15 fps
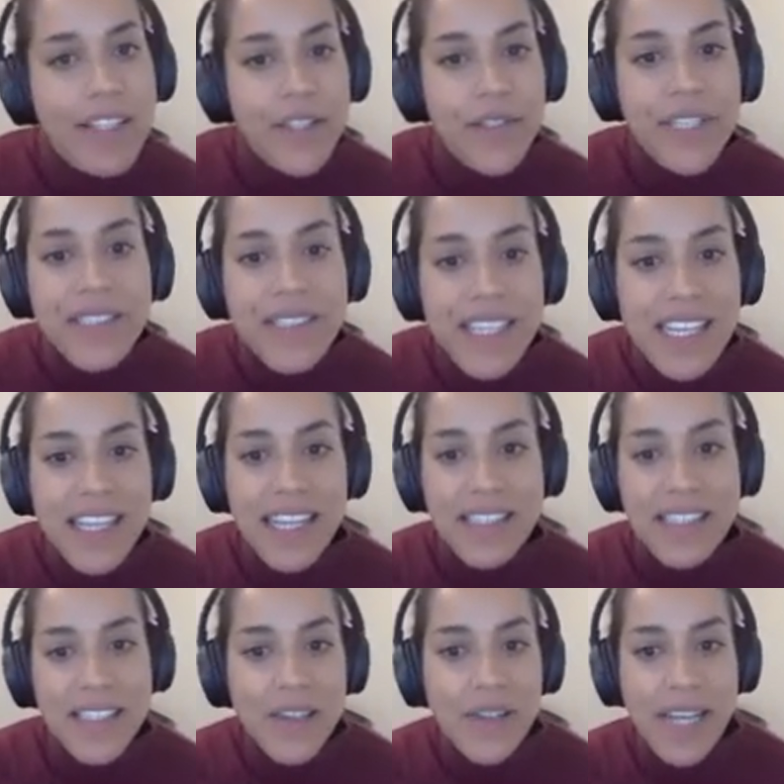So you can see
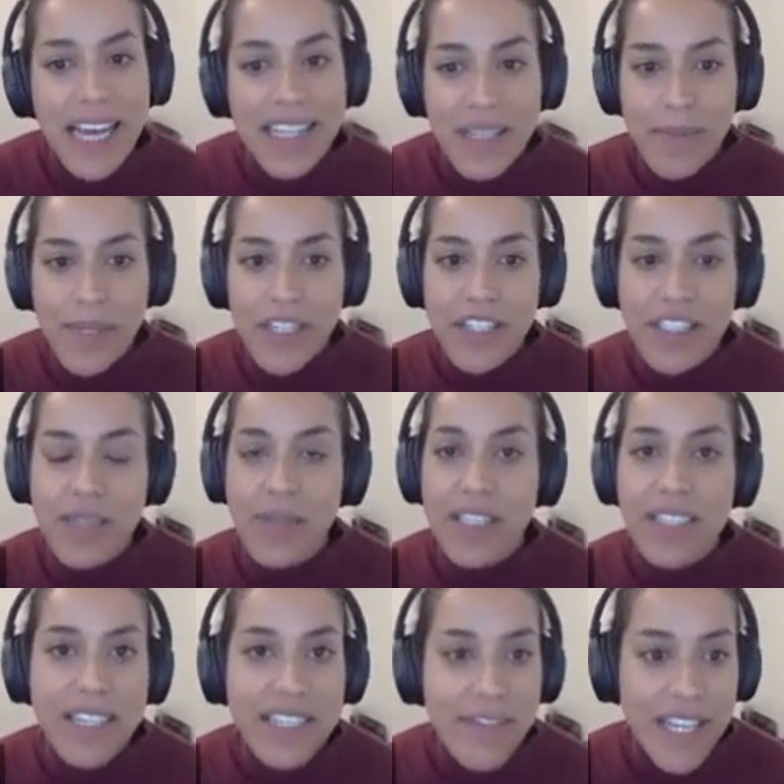that CO gas appears to be
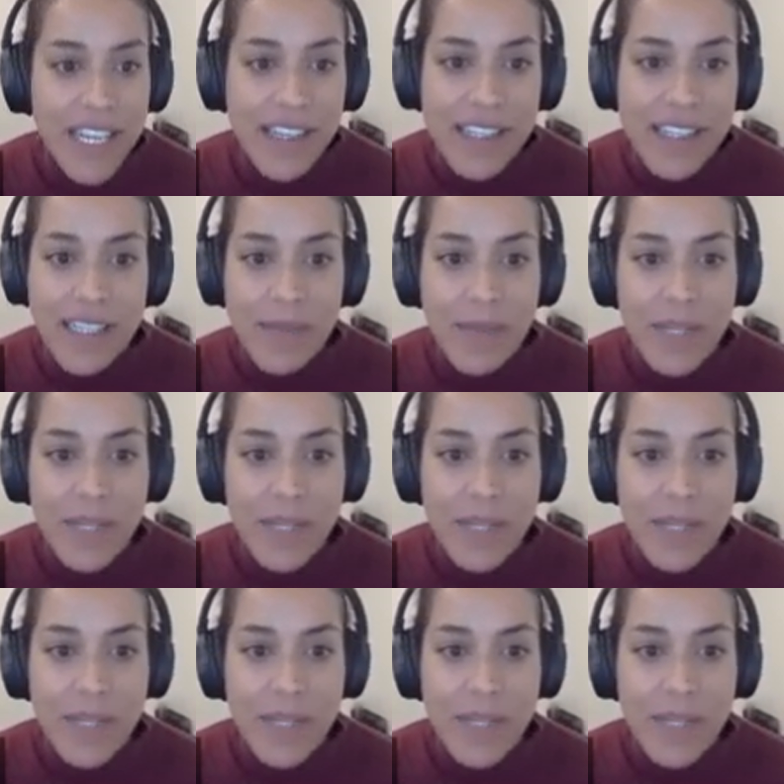significantly